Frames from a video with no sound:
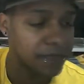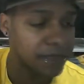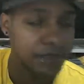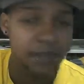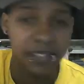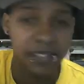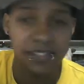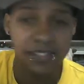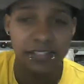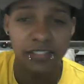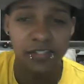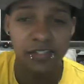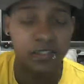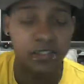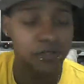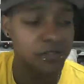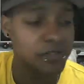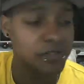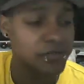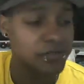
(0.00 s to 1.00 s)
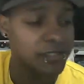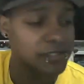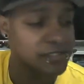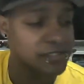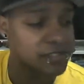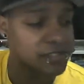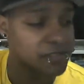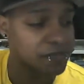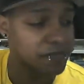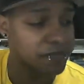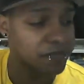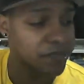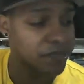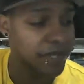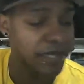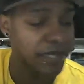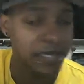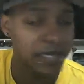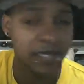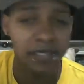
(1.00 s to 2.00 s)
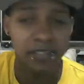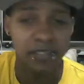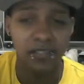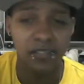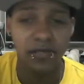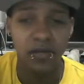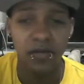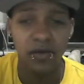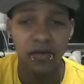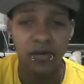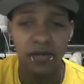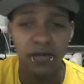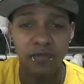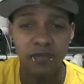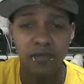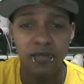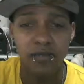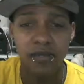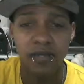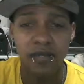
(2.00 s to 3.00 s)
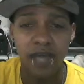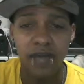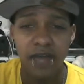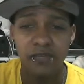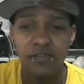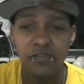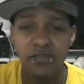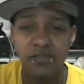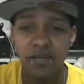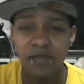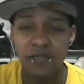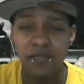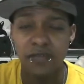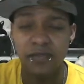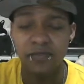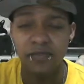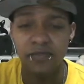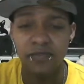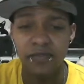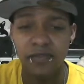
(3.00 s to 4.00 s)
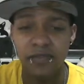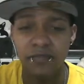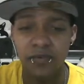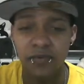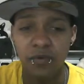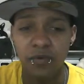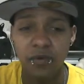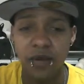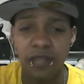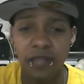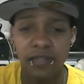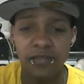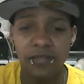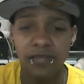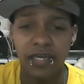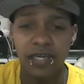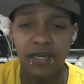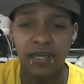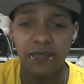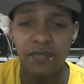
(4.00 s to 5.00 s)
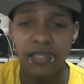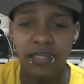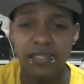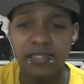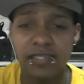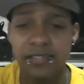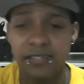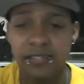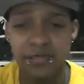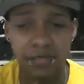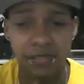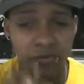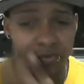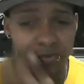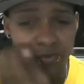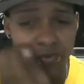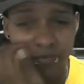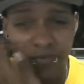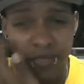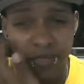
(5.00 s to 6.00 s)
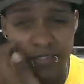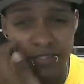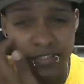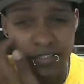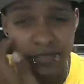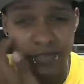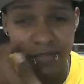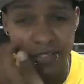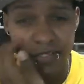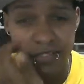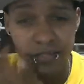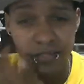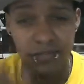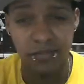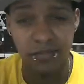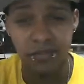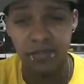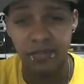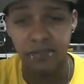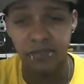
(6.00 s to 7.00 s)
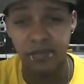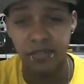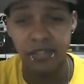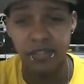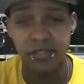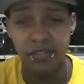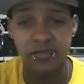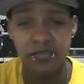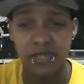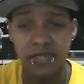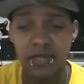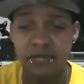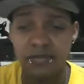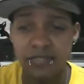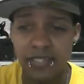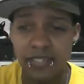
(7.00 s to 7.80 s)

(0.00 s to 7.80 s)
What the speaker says: Next thing you do when you get to Japan, after you've driven here for a while and you're kind of ready to go through the process of converting your driver's